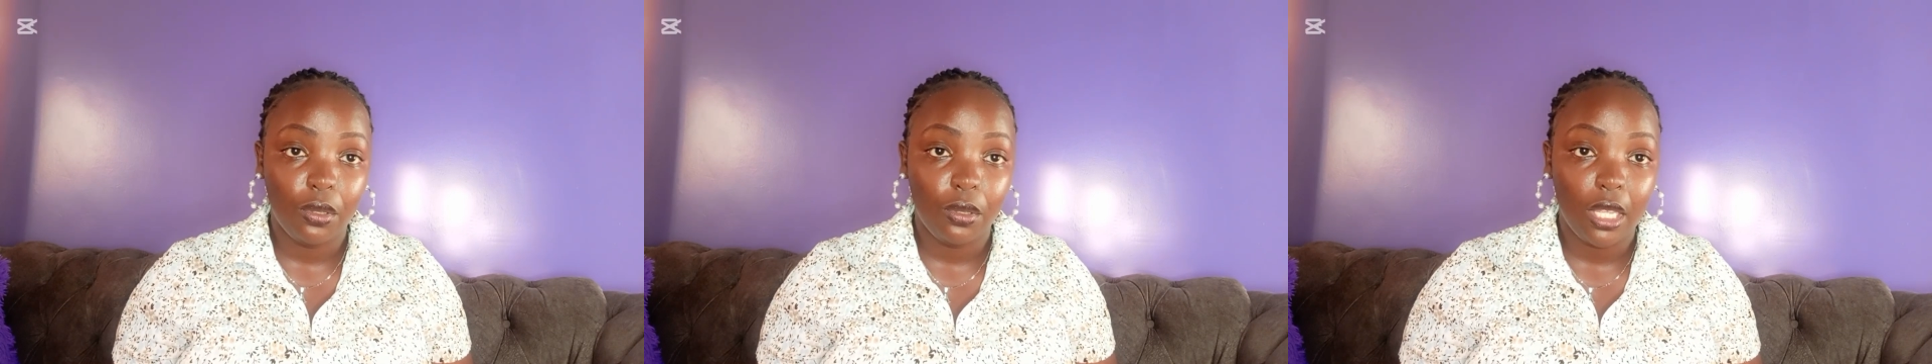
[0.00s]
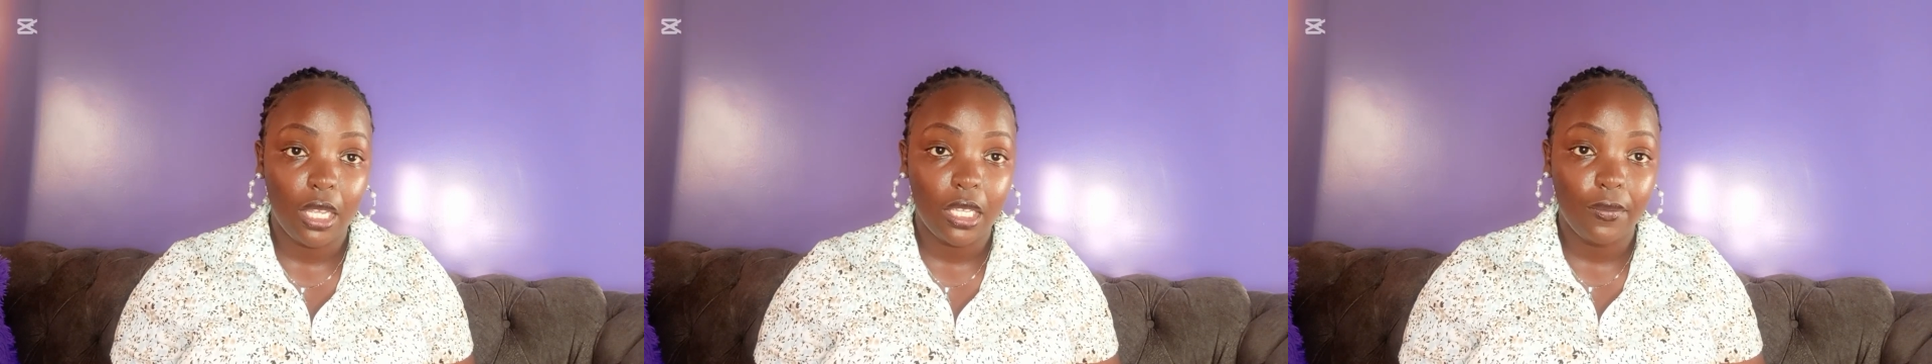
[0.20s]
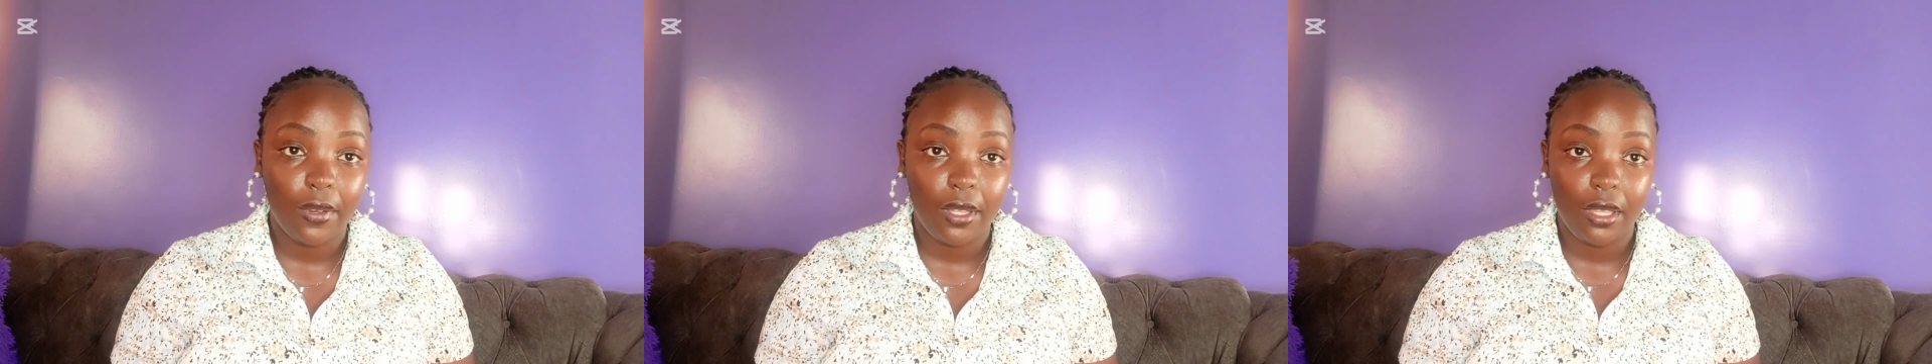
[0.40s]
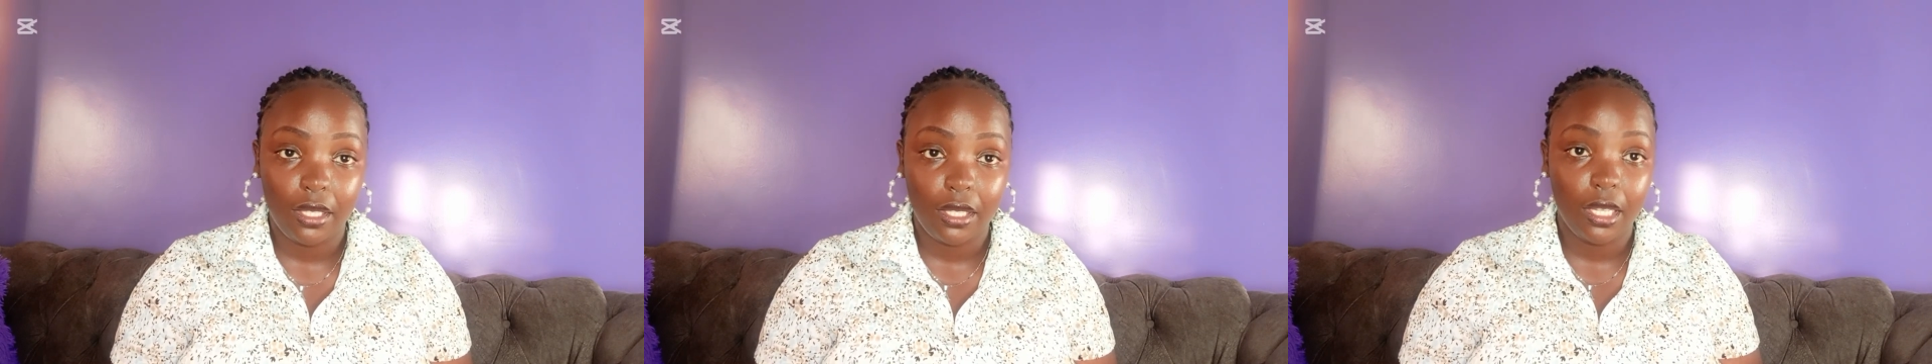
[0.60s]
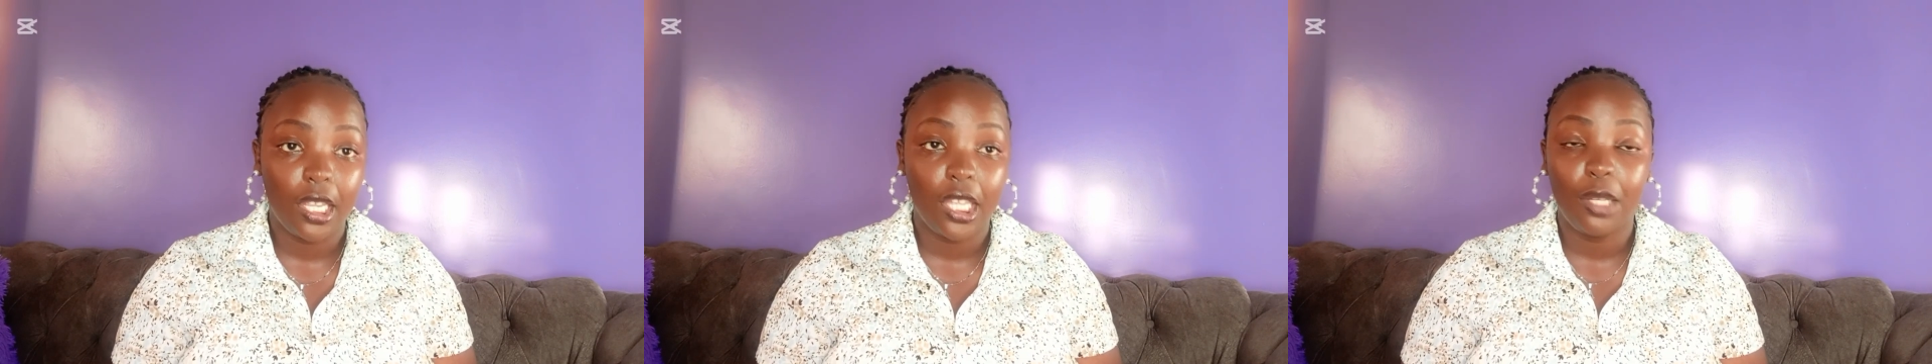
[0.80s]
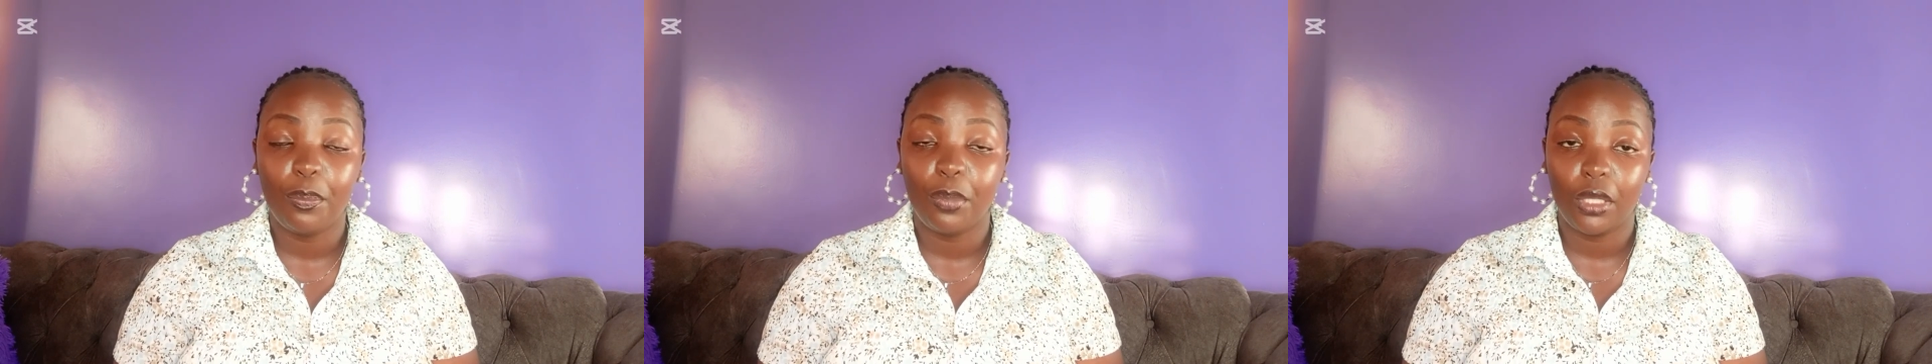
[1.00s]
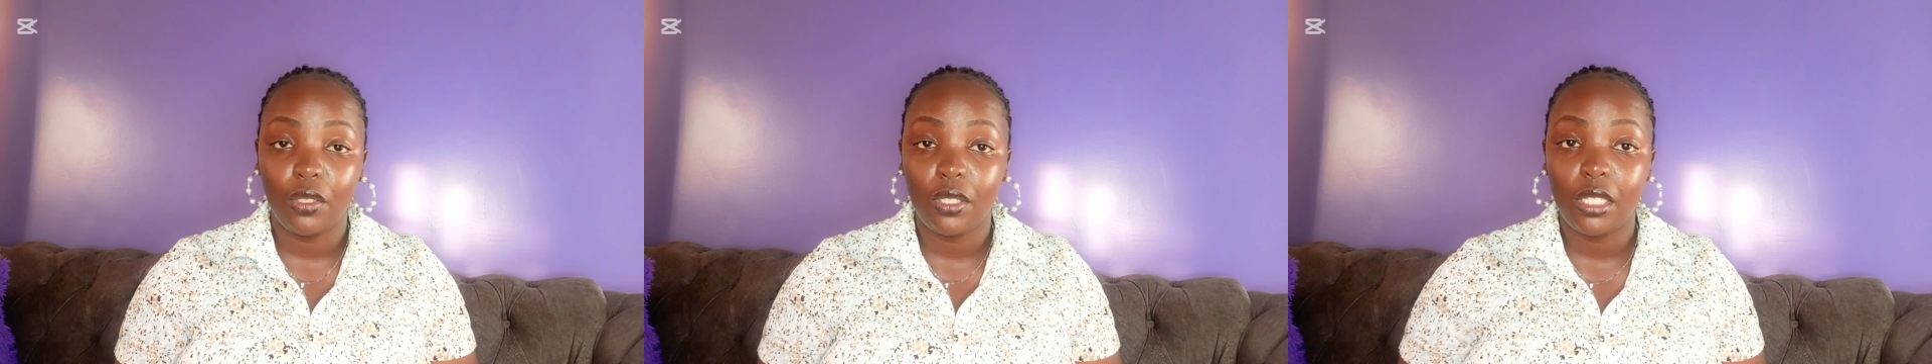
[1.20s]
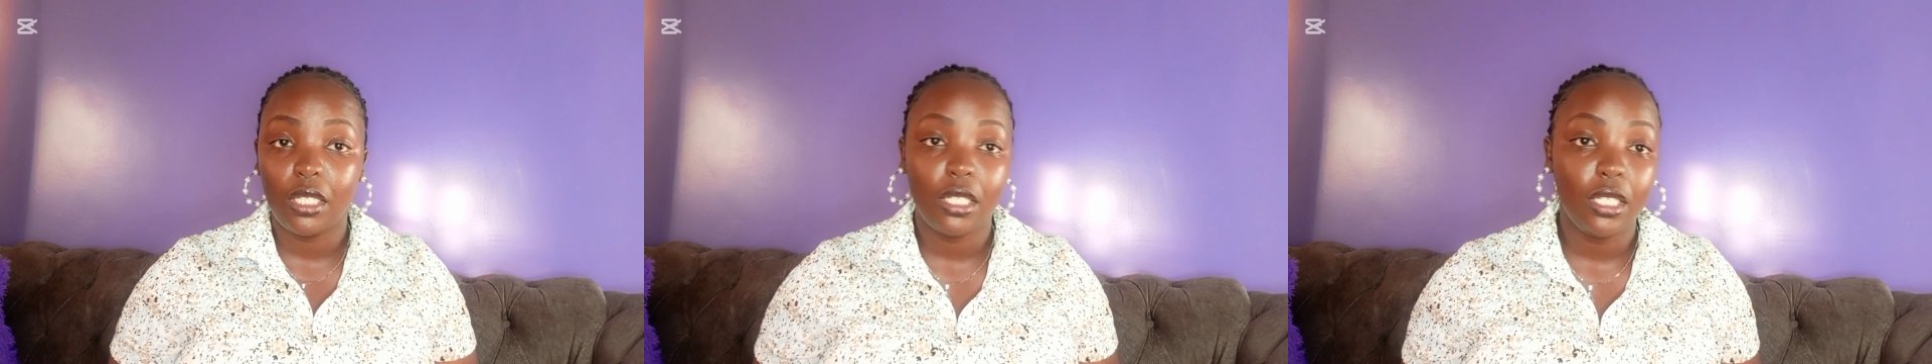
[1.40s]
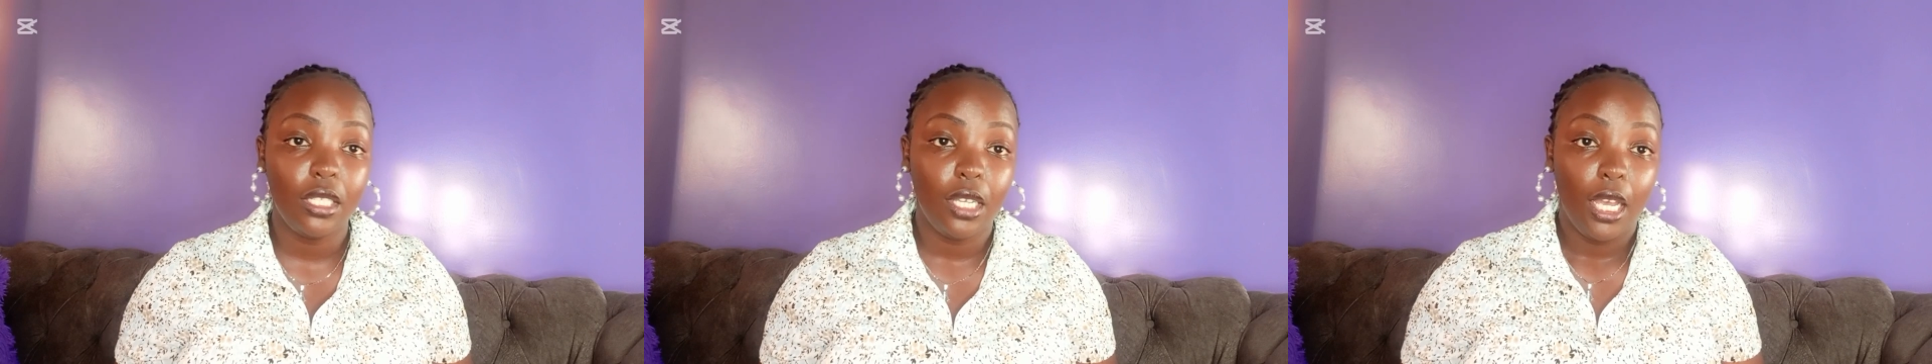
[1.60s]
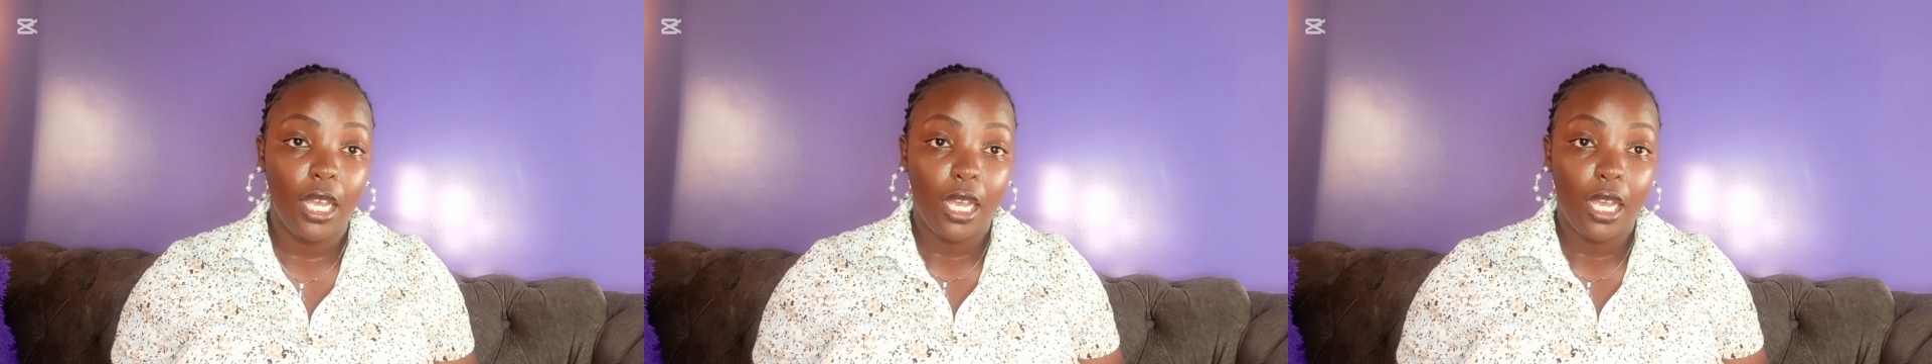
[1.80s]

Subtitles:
they are given the second priority.